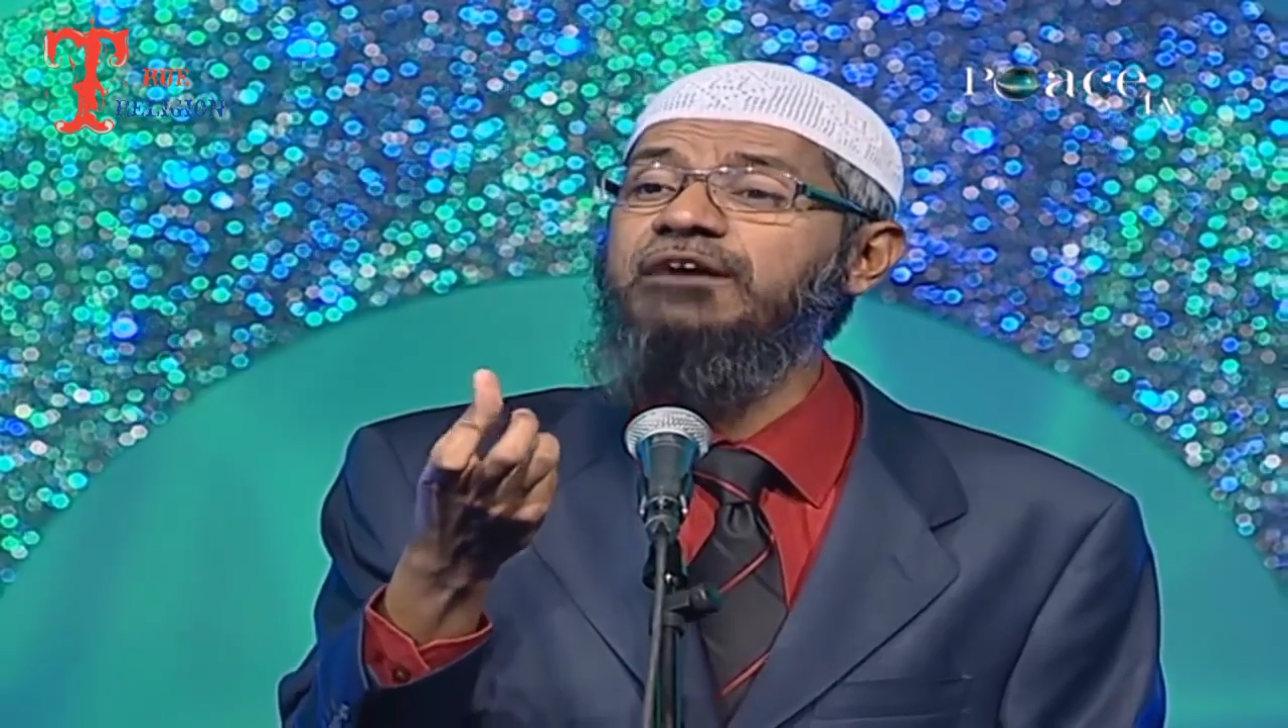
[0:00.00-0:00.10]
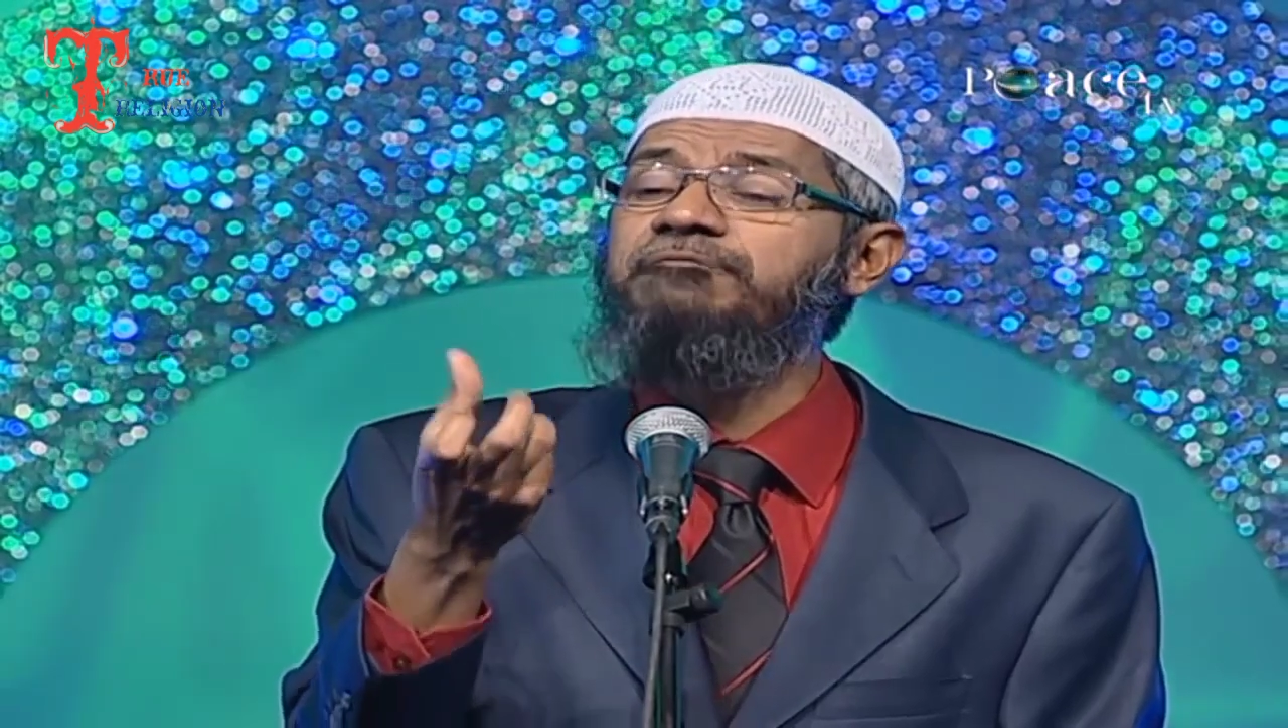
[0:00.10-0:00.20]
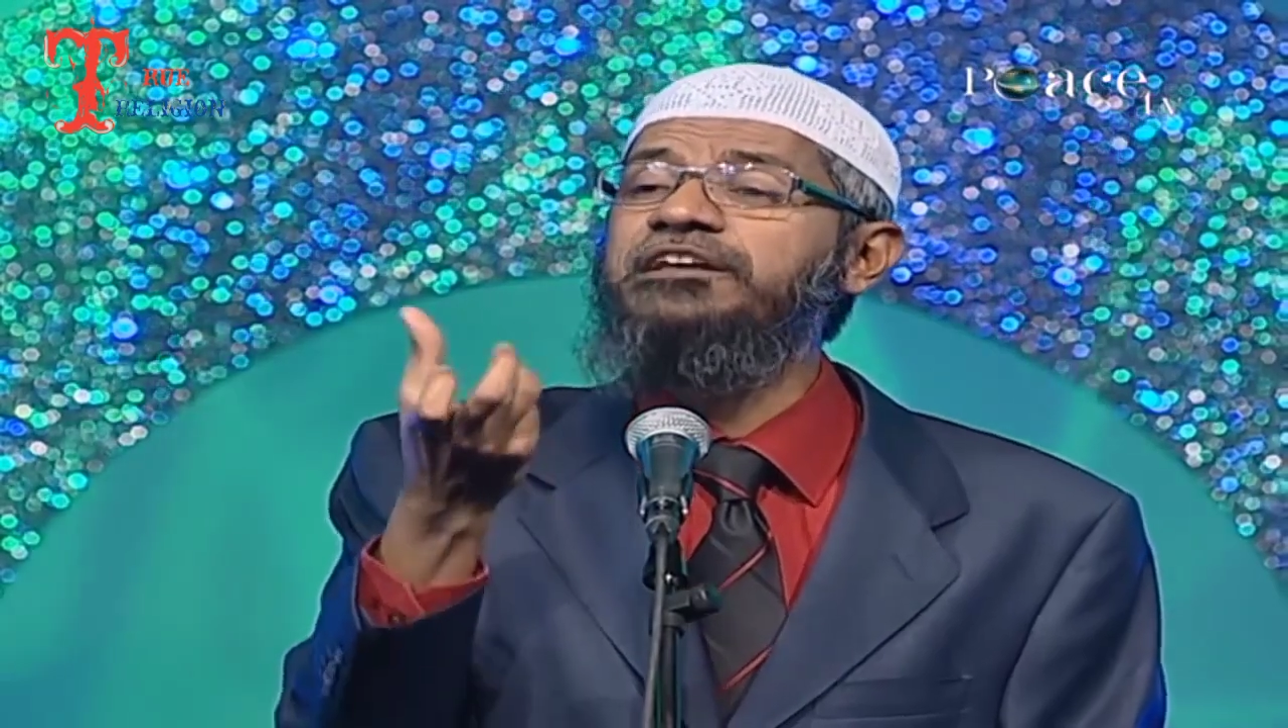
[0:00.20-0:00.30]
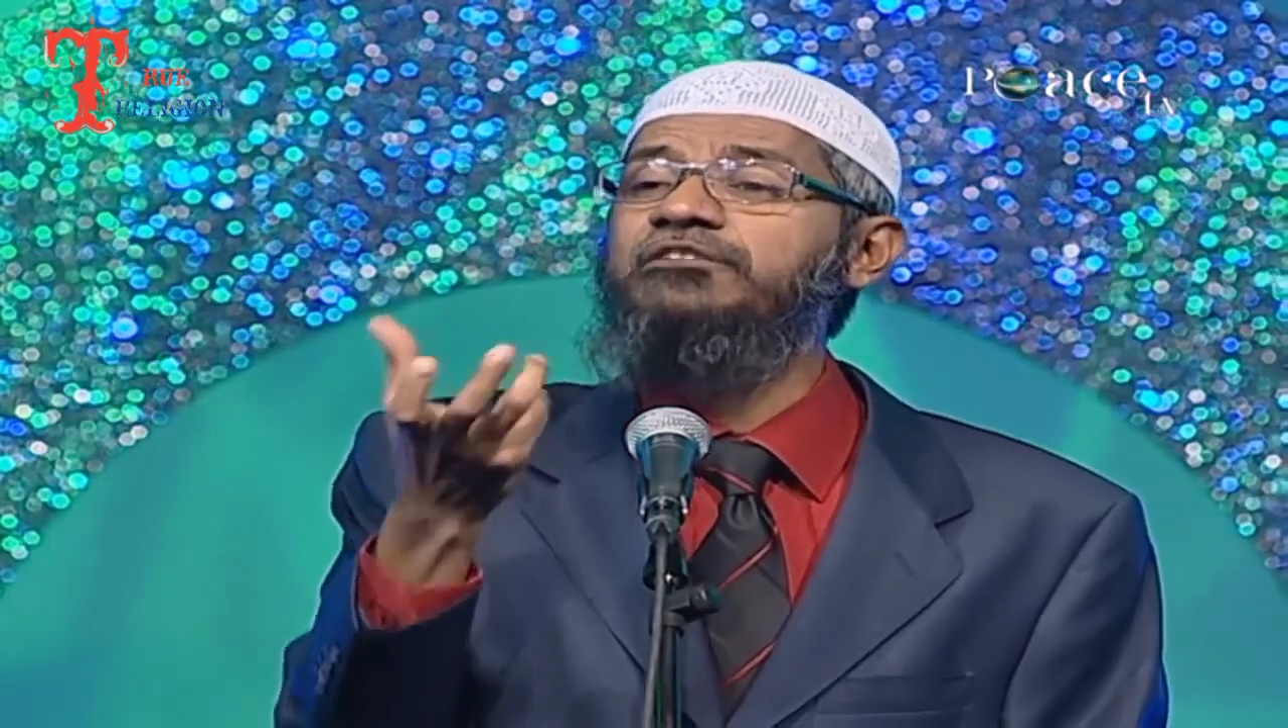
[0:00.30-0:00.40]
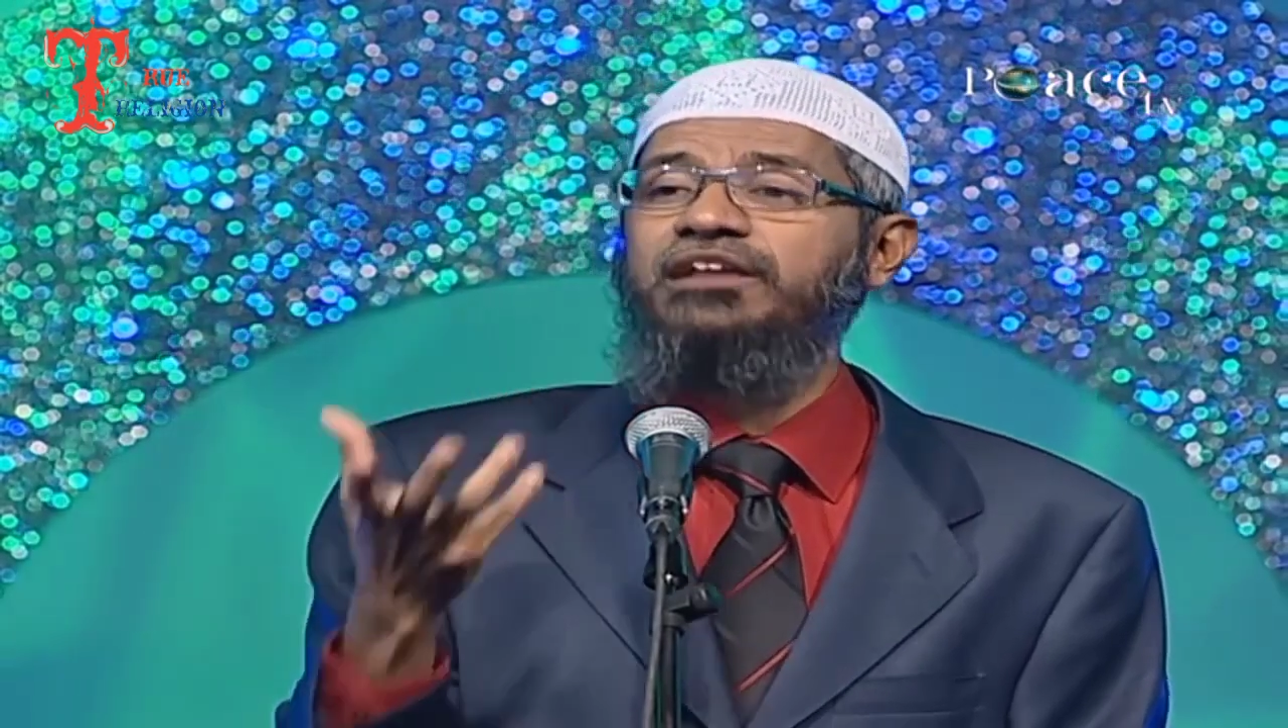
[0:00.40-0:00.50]
a
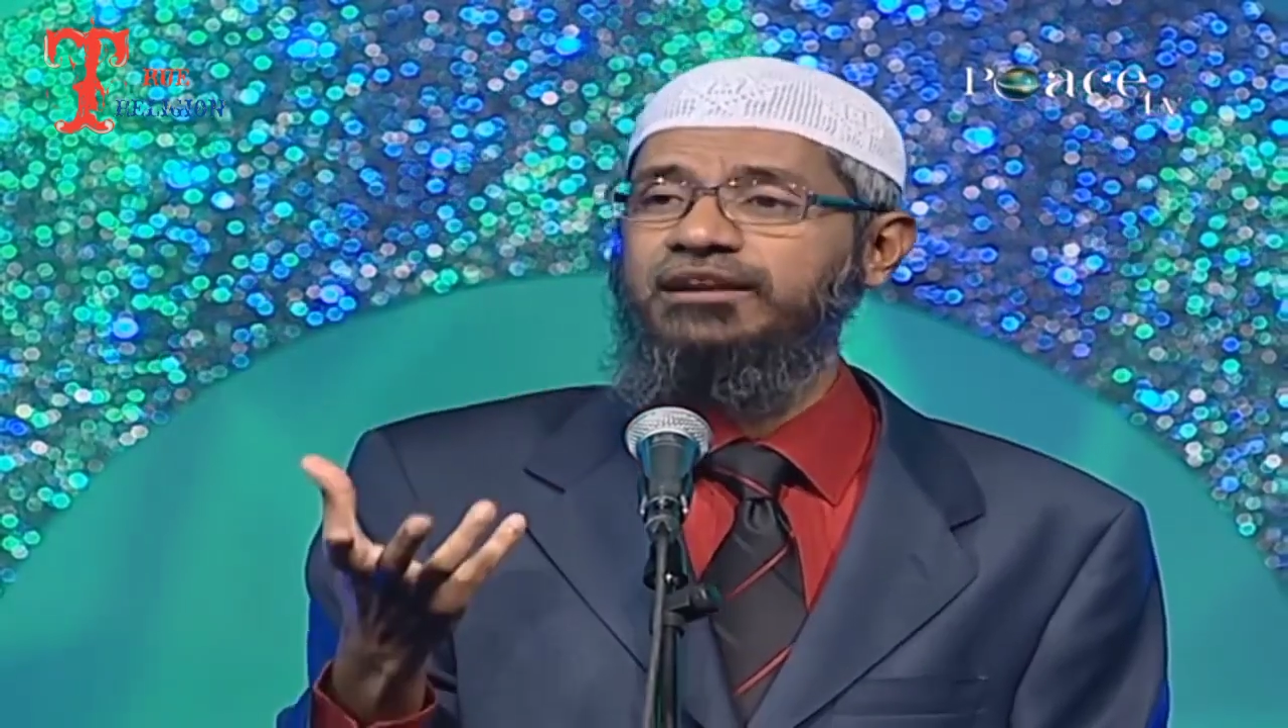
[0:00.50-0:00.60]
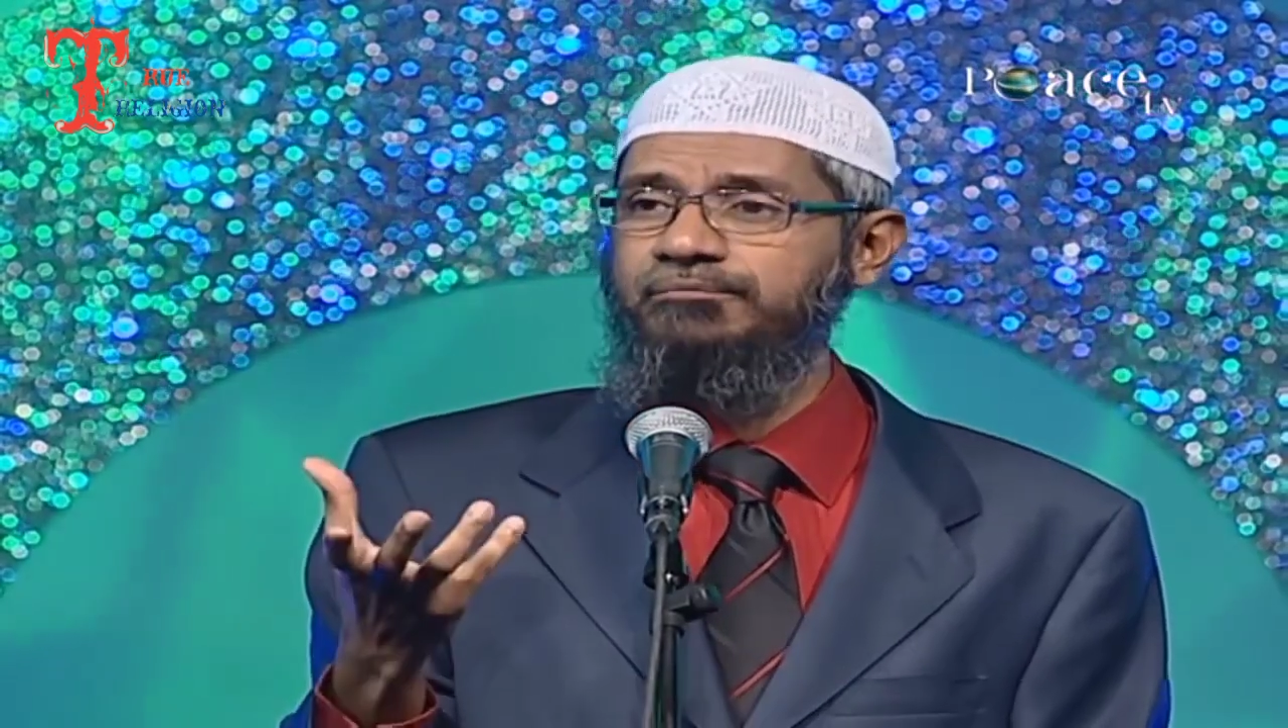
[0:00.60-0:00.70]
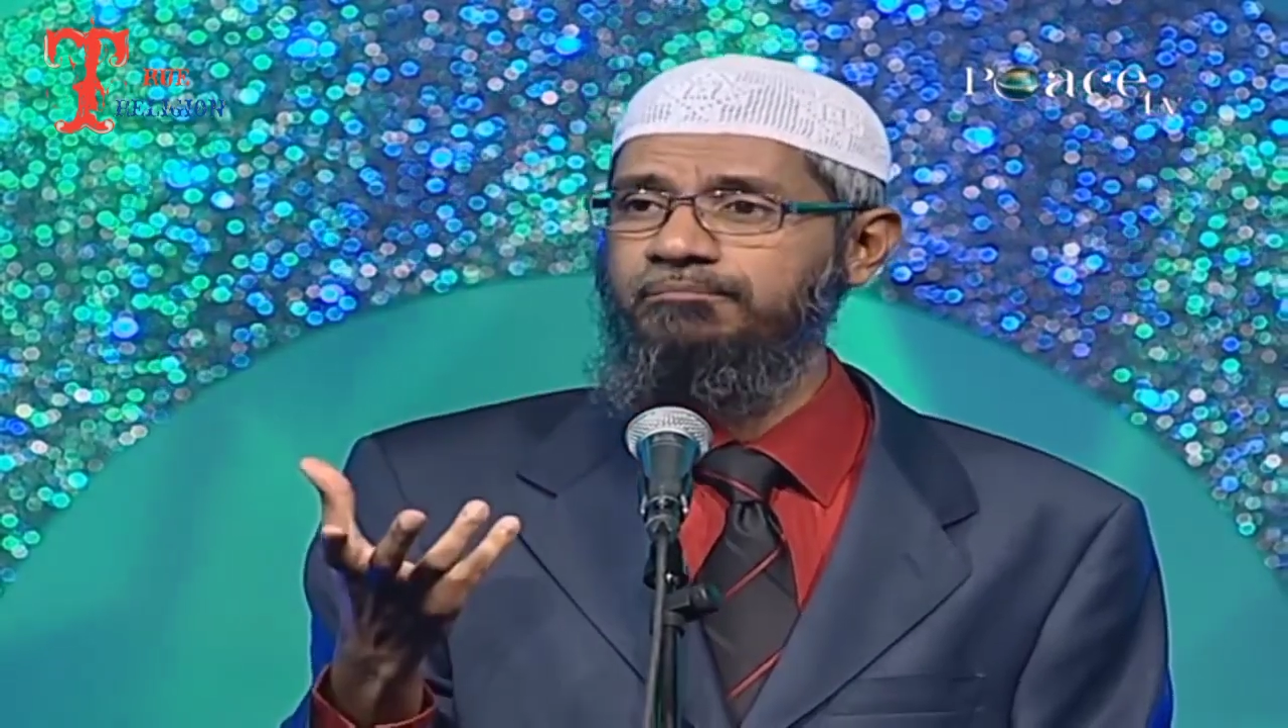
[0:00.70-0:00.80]
free will.